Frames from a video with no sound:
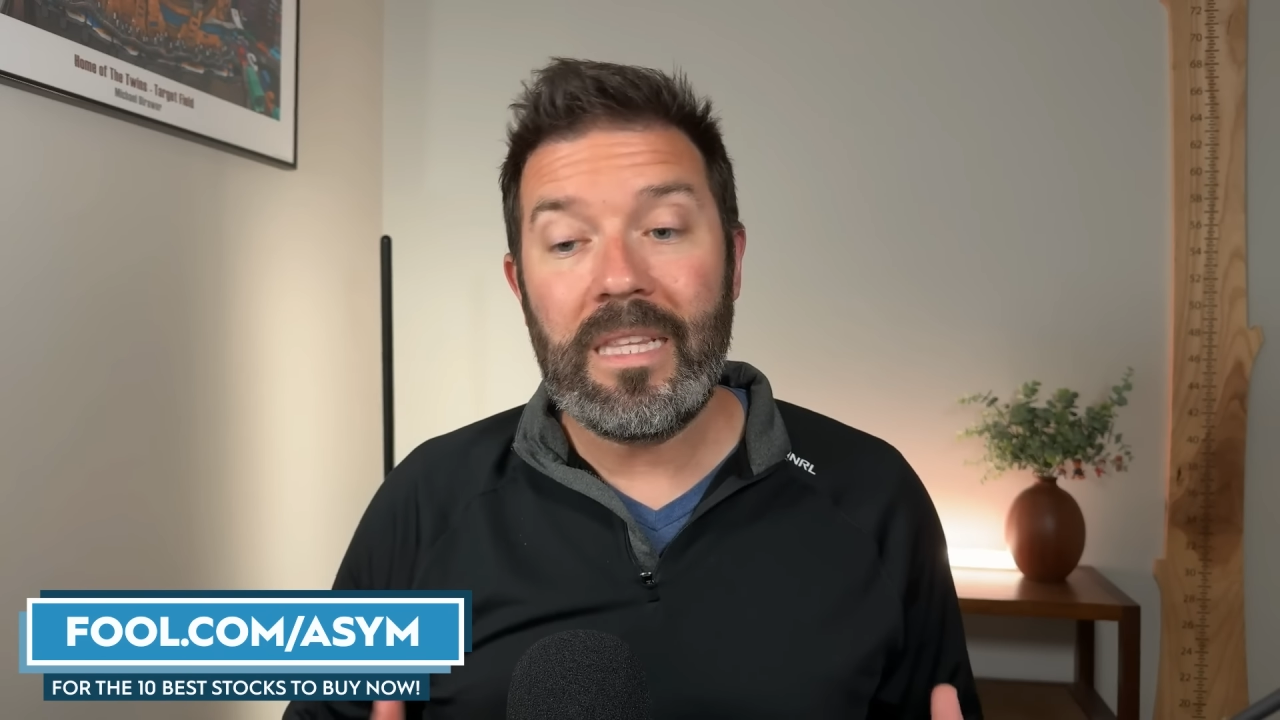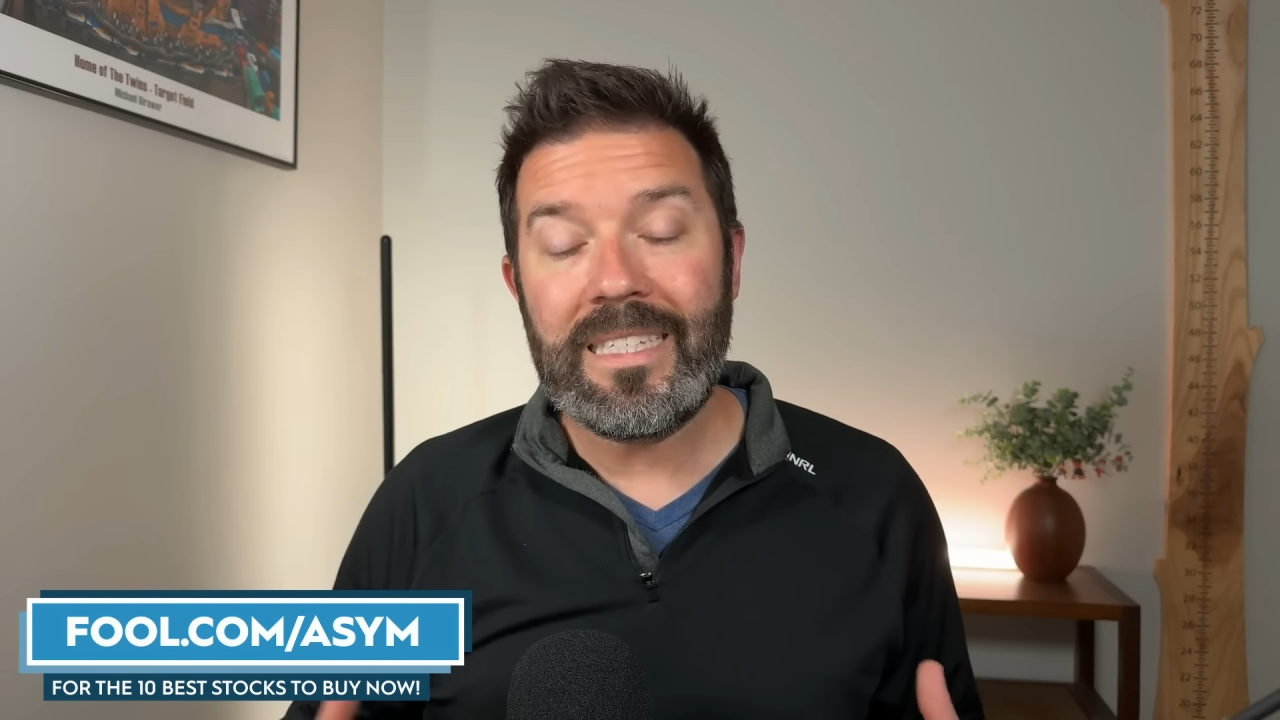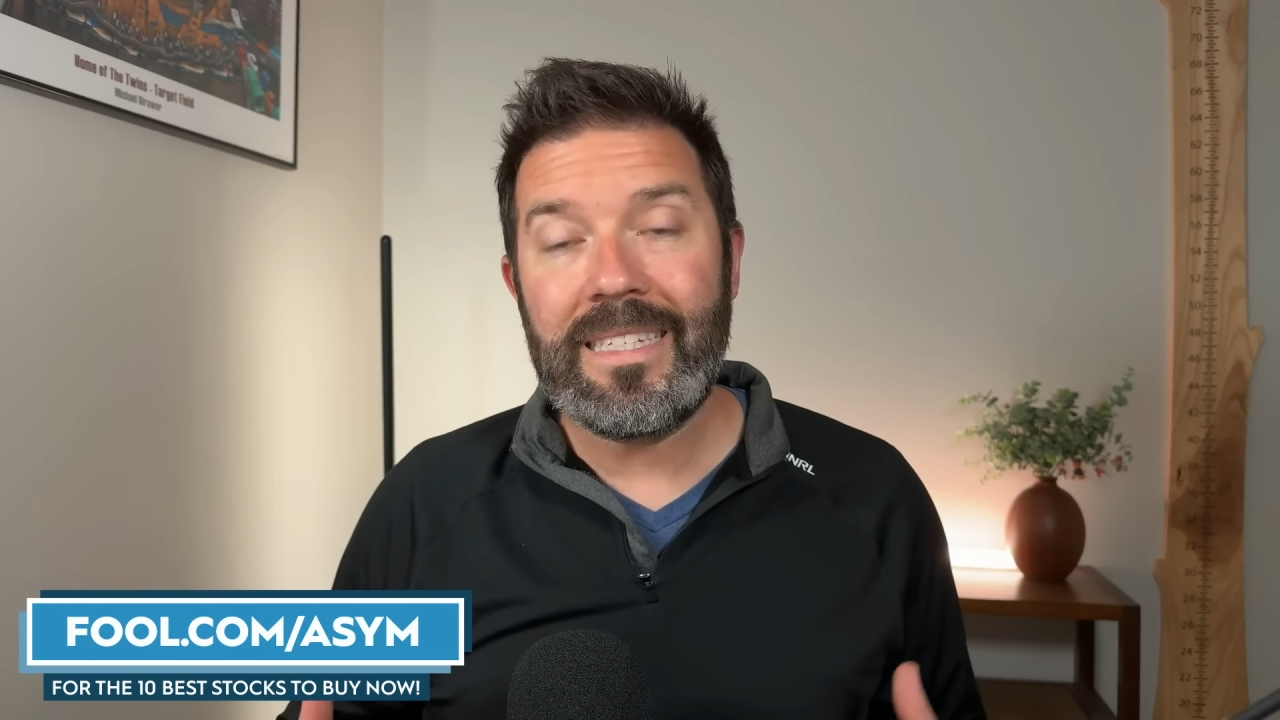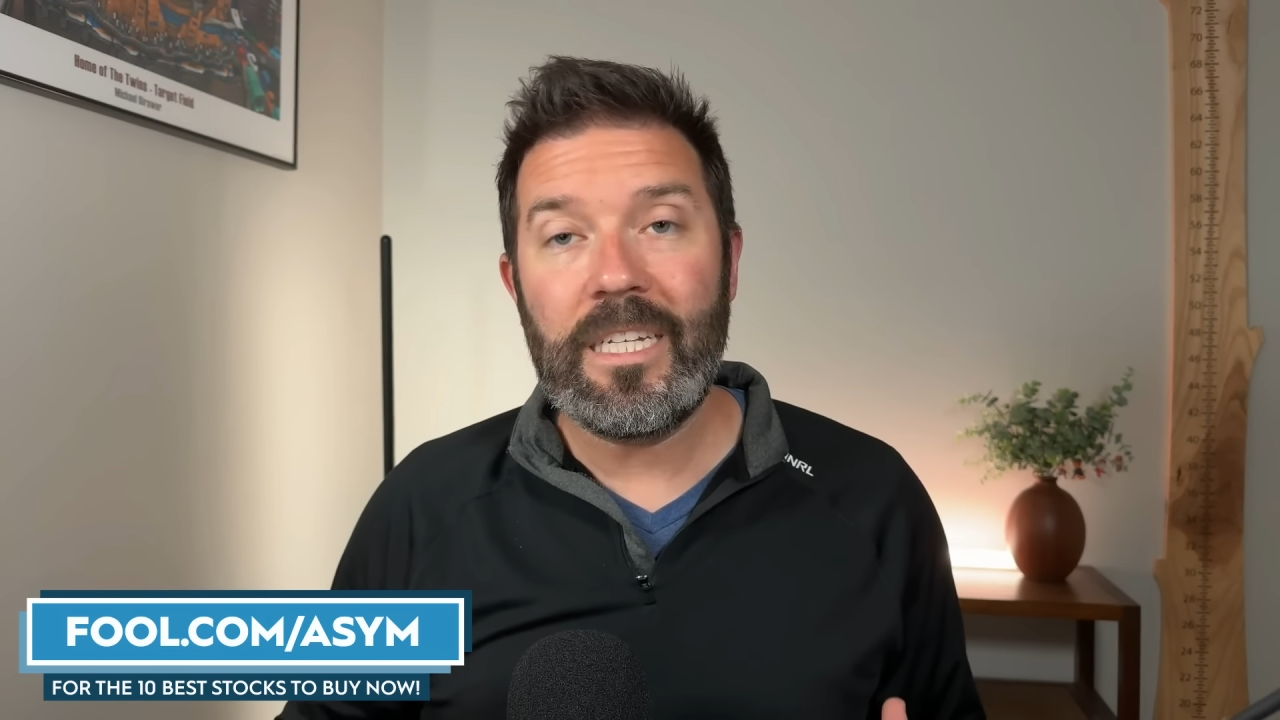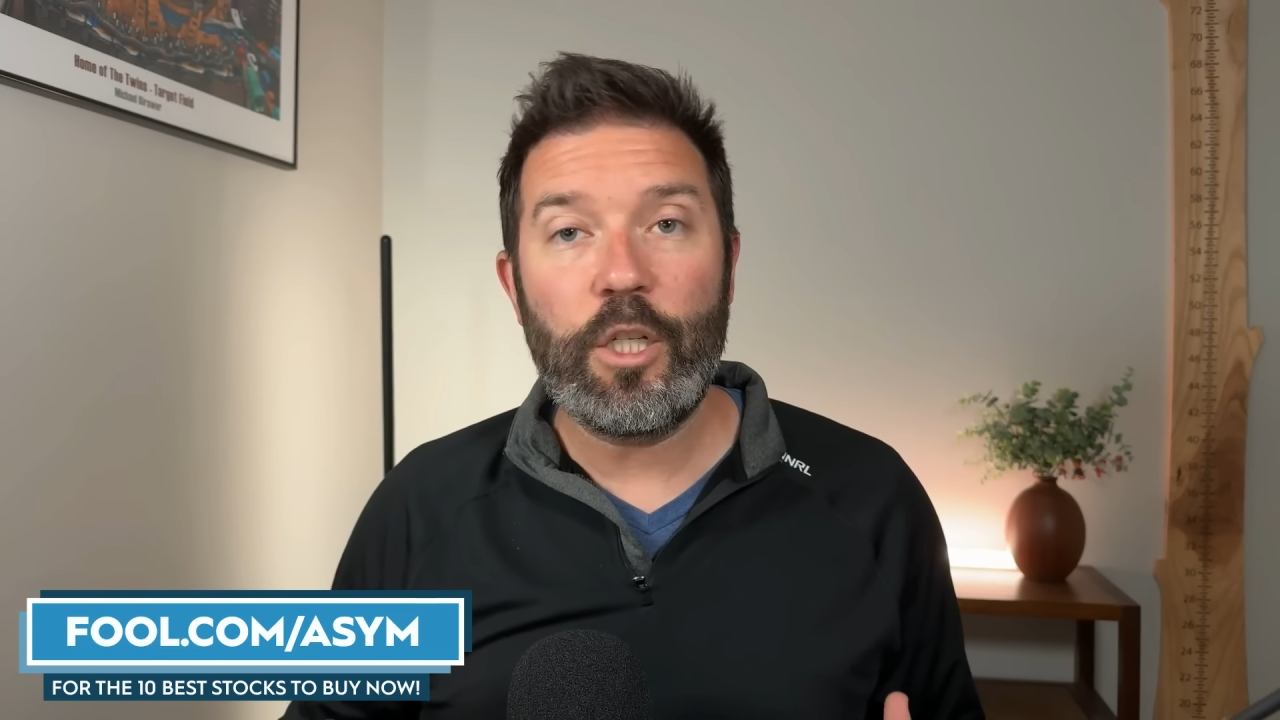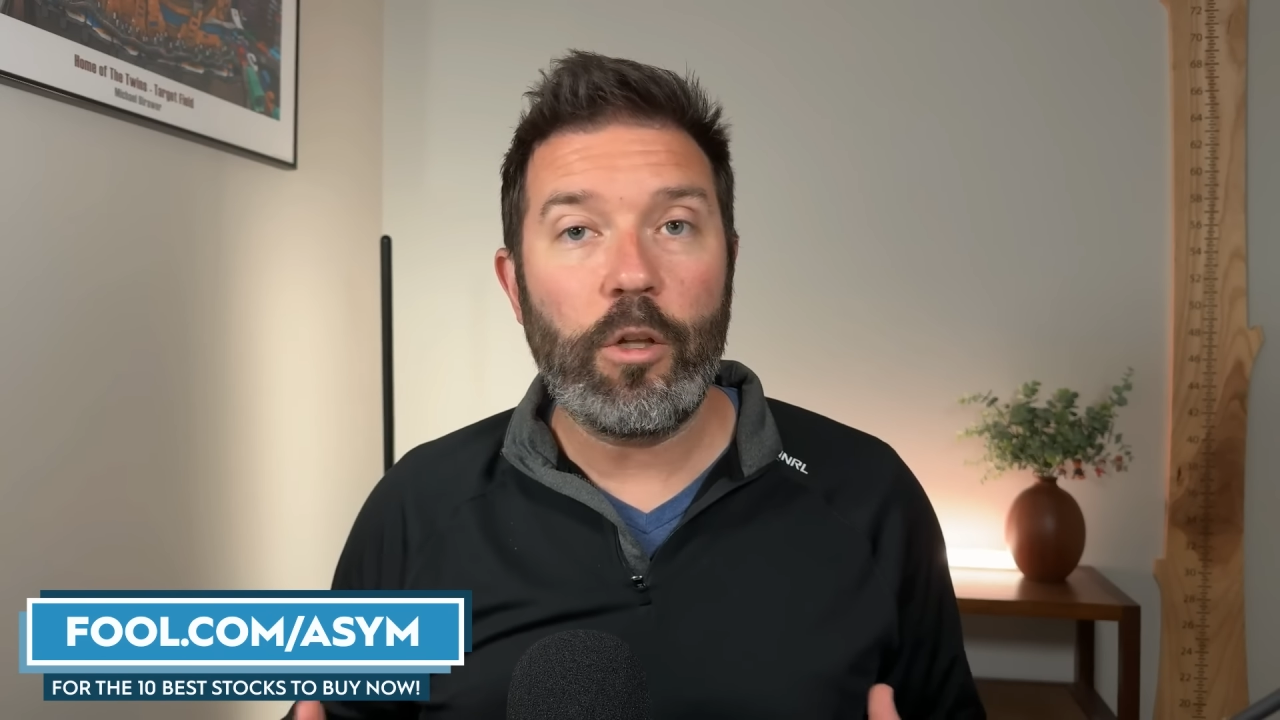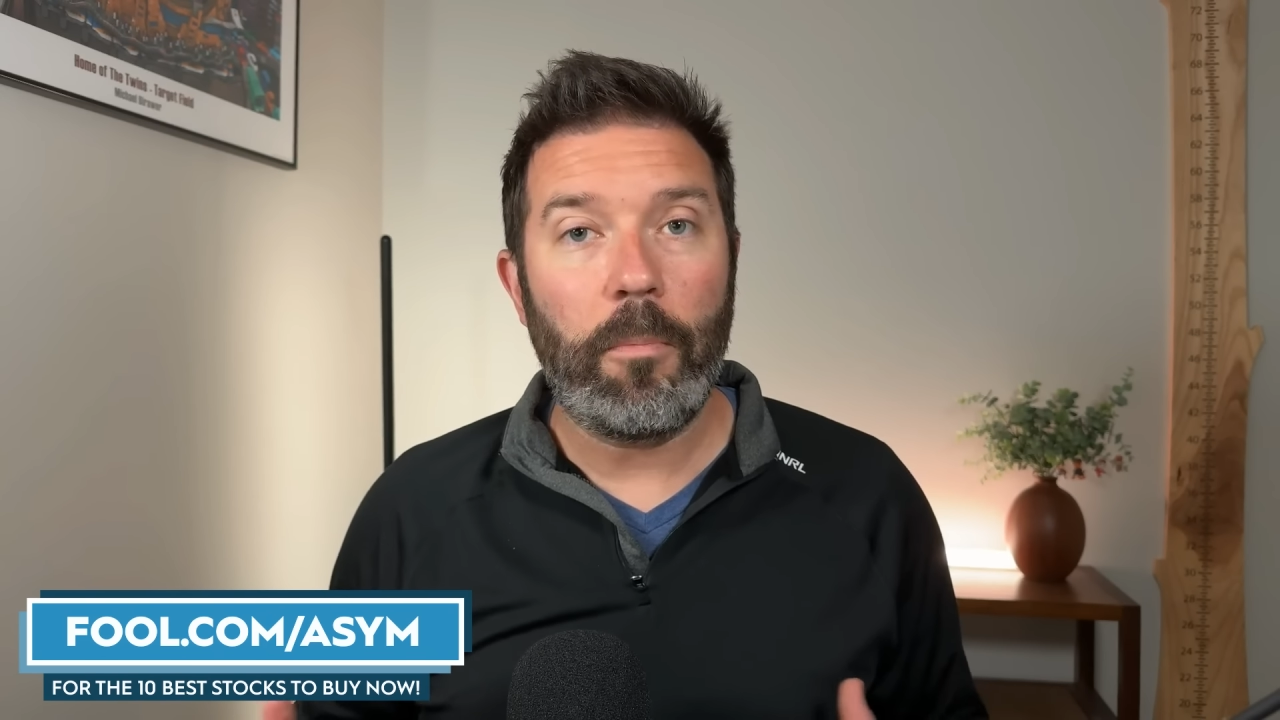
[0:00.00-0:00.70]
this digital